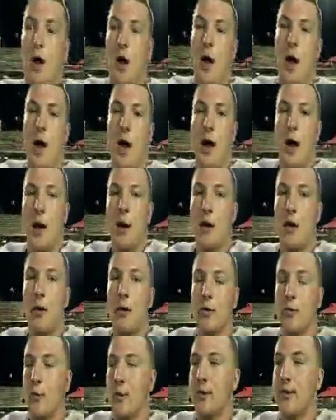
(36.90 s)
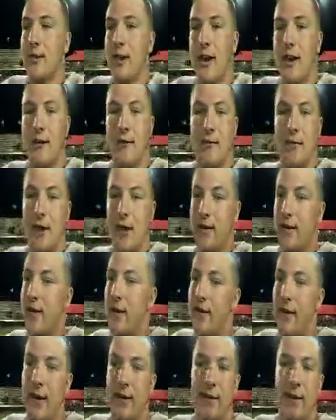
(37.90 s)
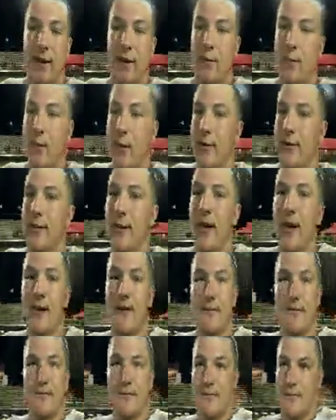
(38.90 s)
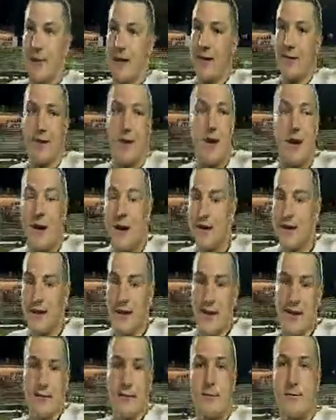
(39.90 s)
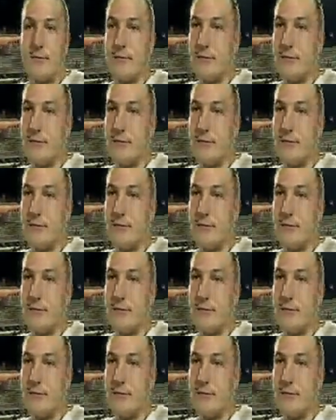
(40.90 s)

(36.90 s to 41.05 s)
Our goal is win state. That's it right there, win state. That's all I got to say.